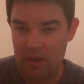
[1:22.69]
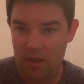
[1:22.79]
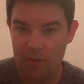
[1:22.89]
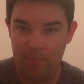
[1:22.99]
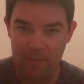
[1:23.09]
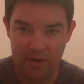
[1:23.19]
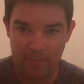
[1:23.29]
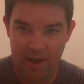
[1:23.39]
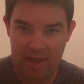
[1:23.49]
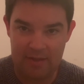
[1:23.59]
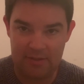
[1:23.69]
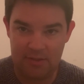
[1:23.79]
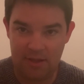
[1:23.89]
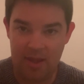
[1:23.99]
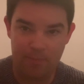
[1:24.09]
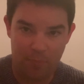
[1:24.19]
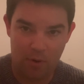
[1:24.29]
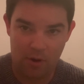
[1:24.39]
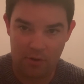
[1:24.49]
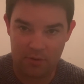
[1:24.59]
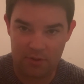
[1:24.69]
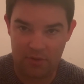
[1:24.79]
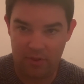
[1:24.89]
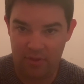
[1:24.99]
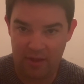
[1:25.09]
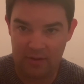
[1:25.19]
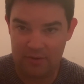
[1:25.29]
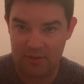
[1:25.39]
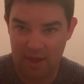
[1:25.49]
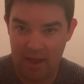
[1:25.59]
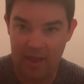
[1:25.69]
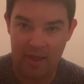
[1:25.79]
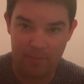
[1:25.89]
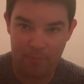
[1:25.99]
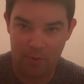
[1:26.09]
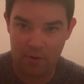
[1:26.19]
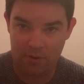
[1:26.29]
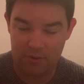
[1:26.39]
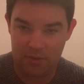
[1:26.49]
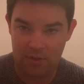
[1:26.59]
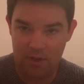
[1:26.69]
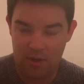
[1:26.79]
and minimize imports, the things that it imports,